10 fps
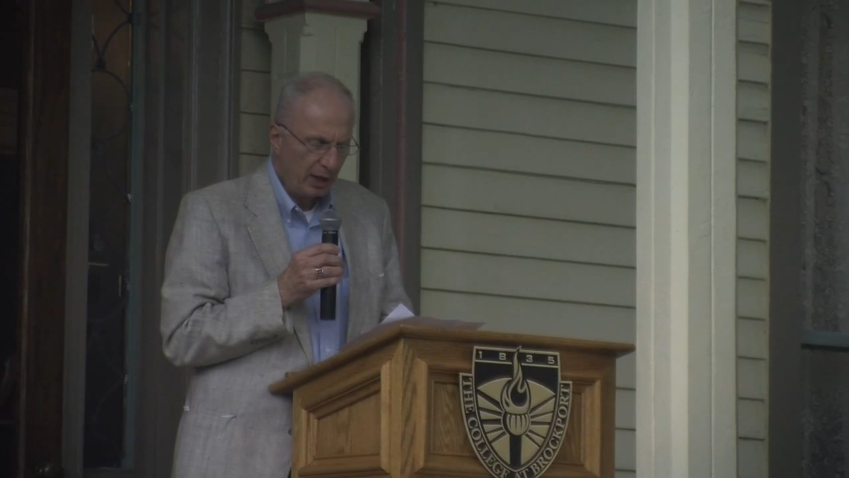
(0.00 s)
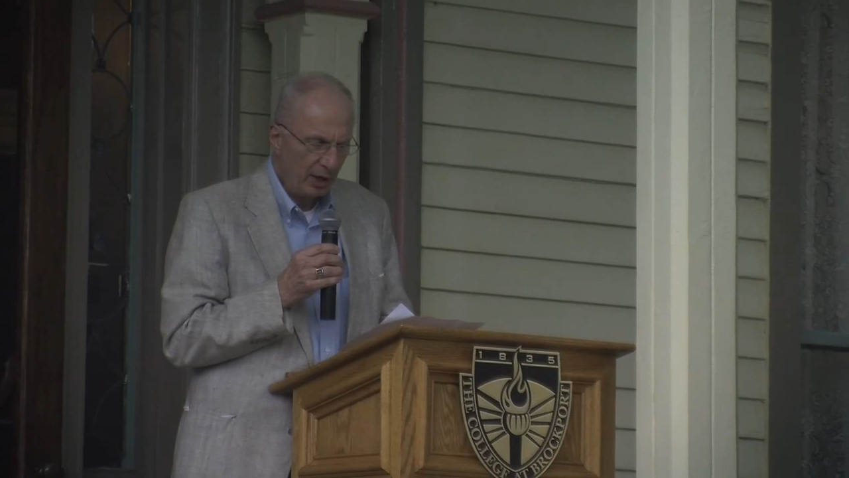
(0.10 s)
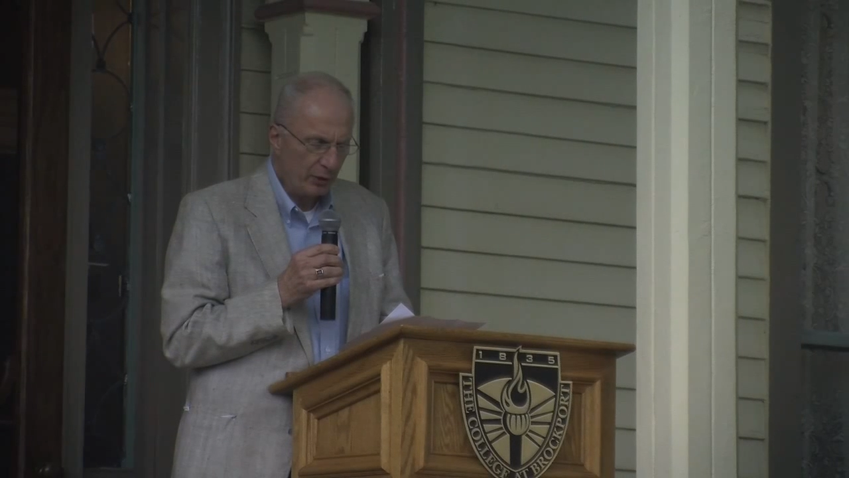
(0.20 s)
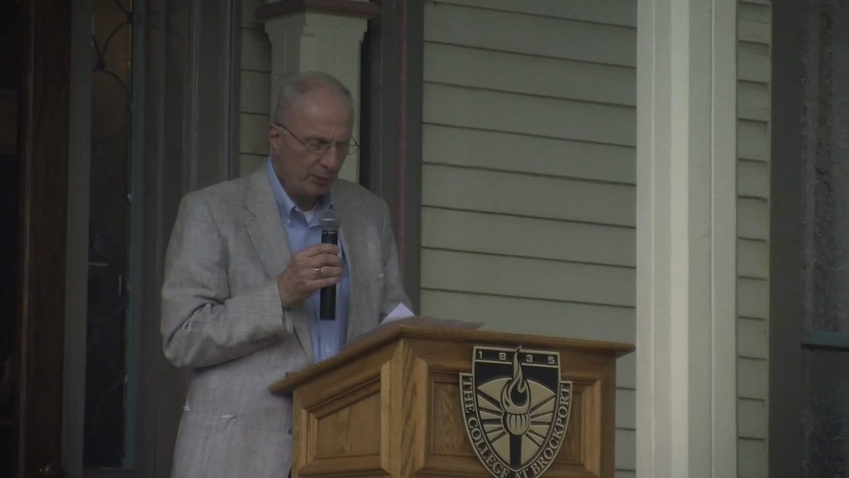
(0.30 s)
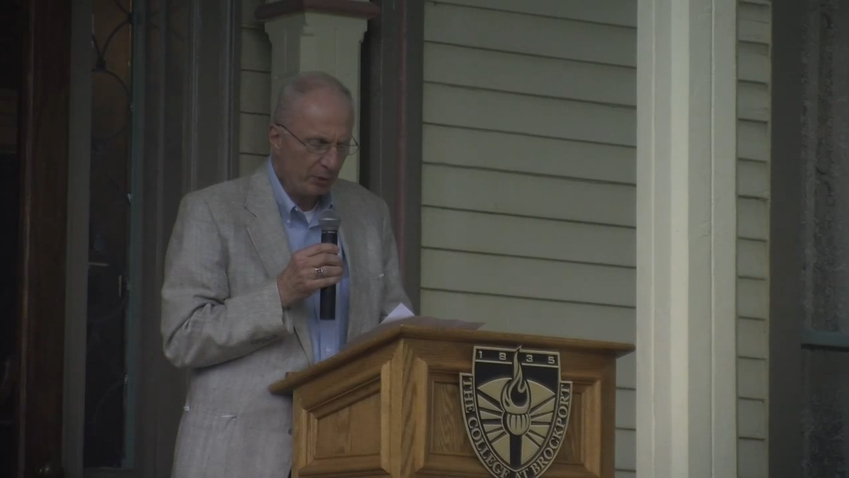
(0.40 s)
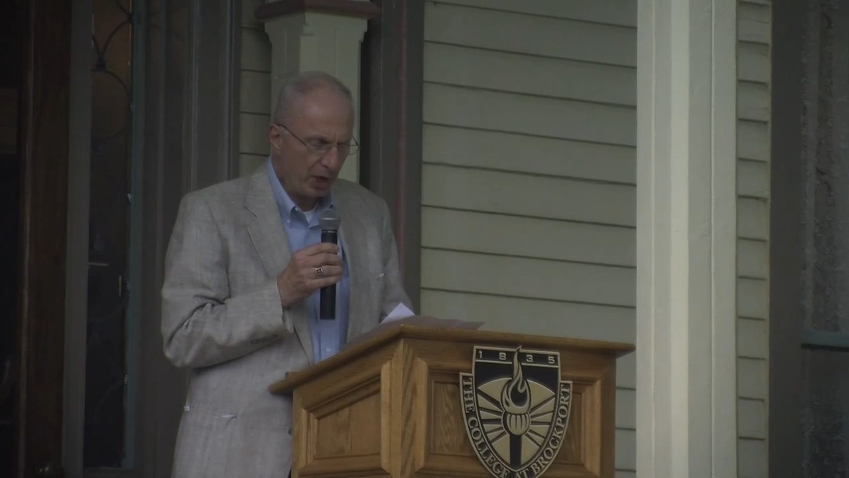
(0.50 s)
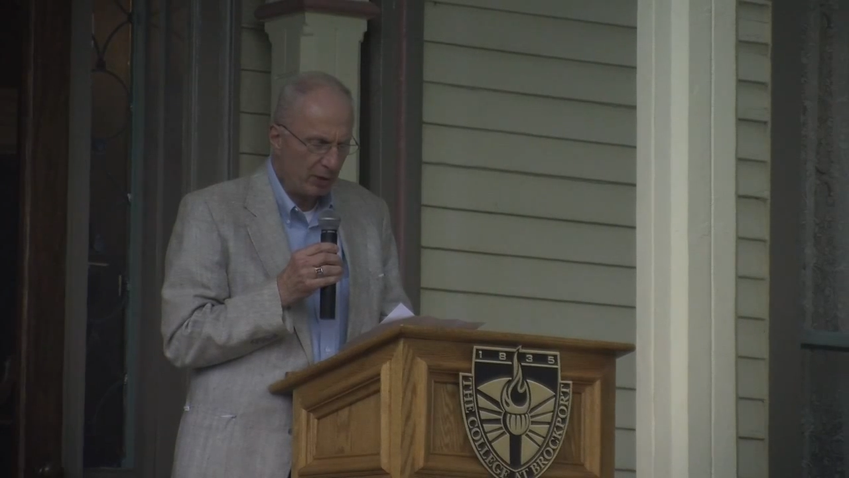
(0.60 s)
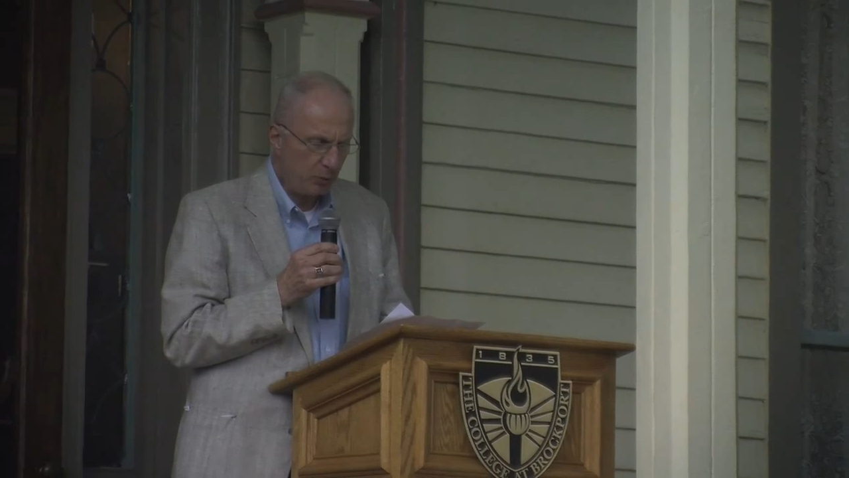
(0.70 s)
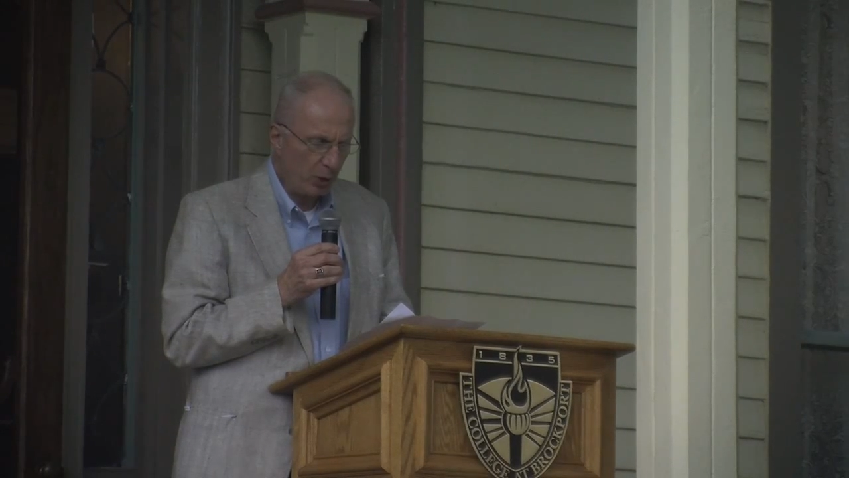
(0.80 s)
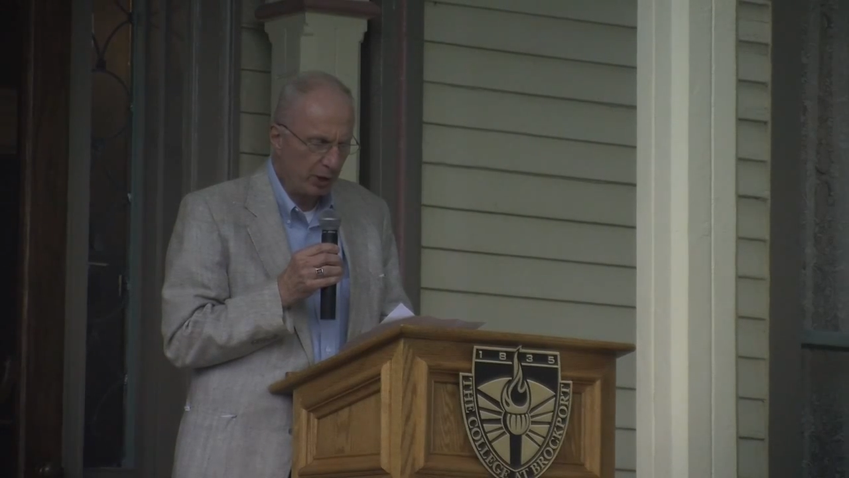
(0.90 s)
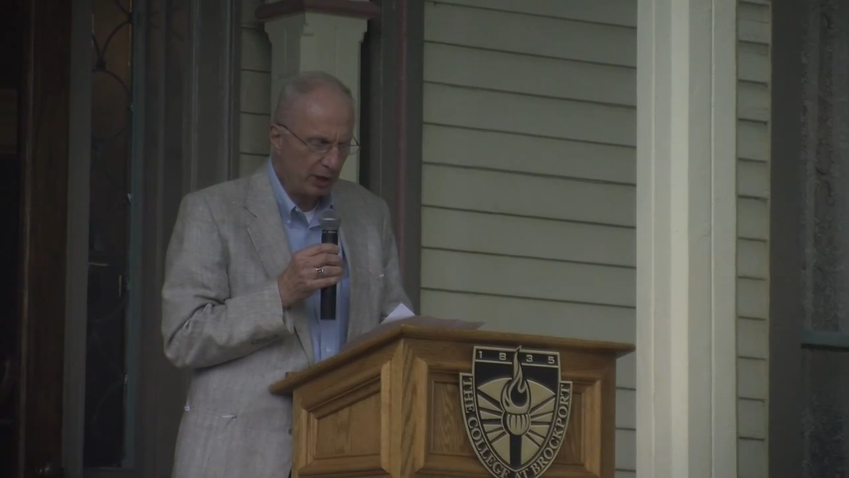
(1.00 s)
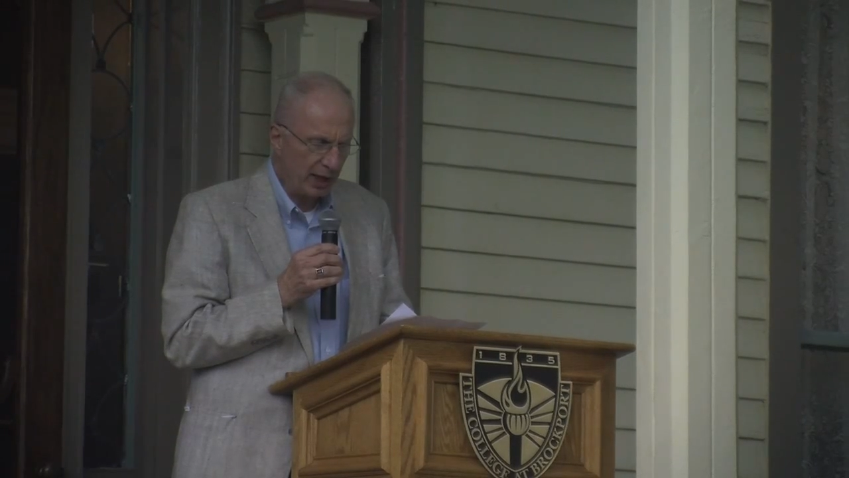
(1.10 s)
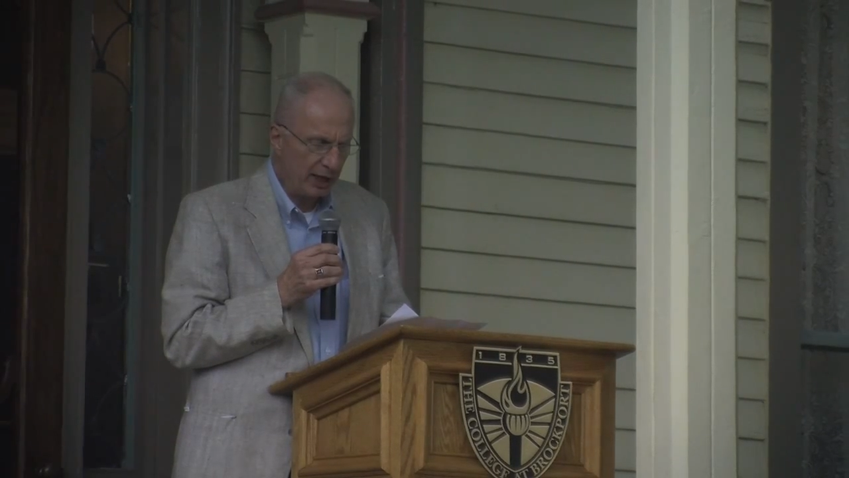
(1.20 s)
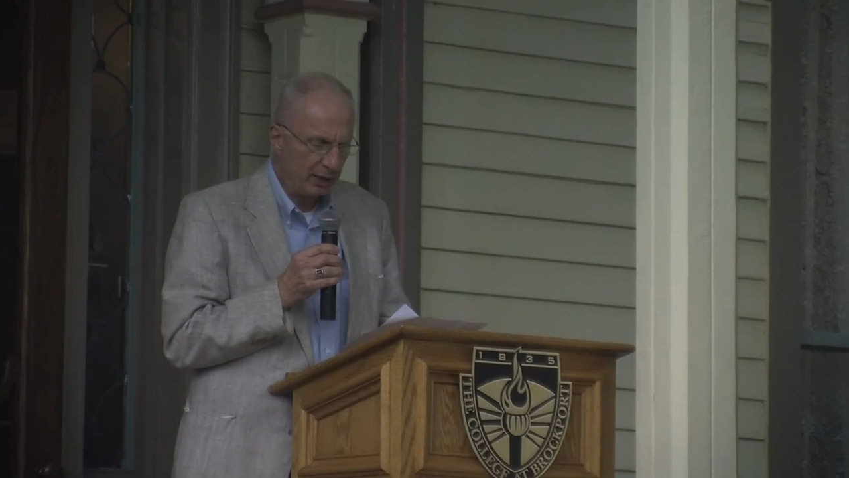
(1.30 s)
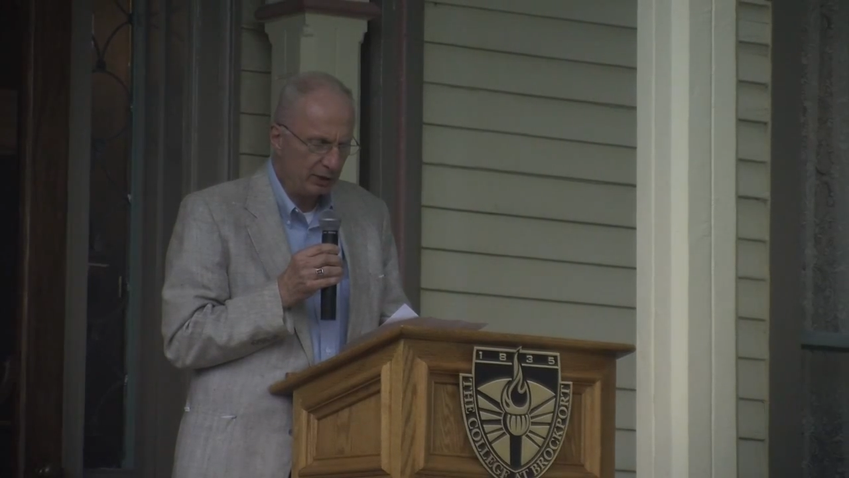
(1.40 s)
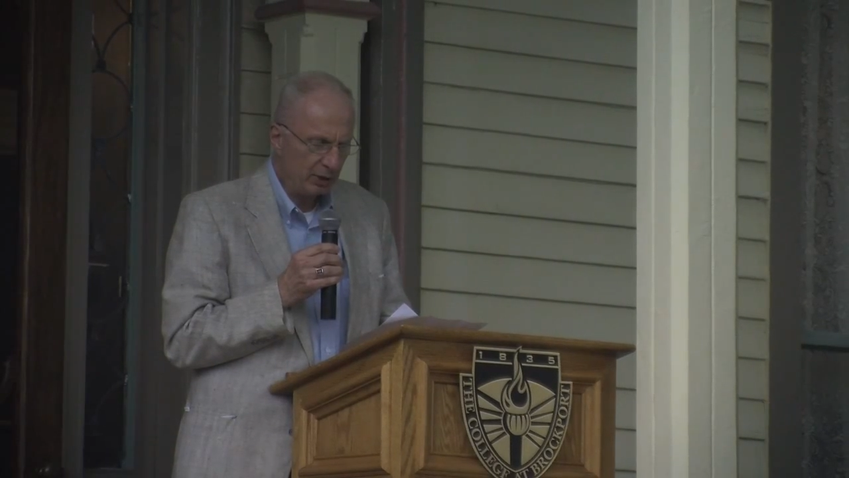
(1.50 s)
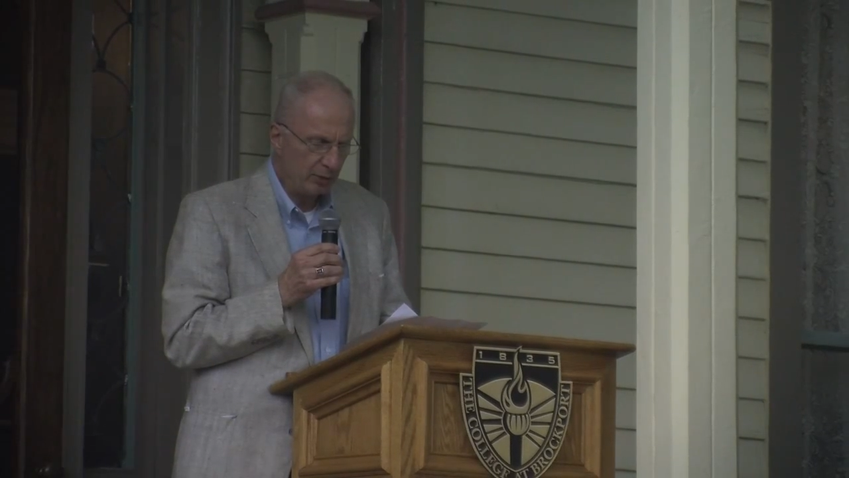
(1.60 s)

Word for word: Our Brockport light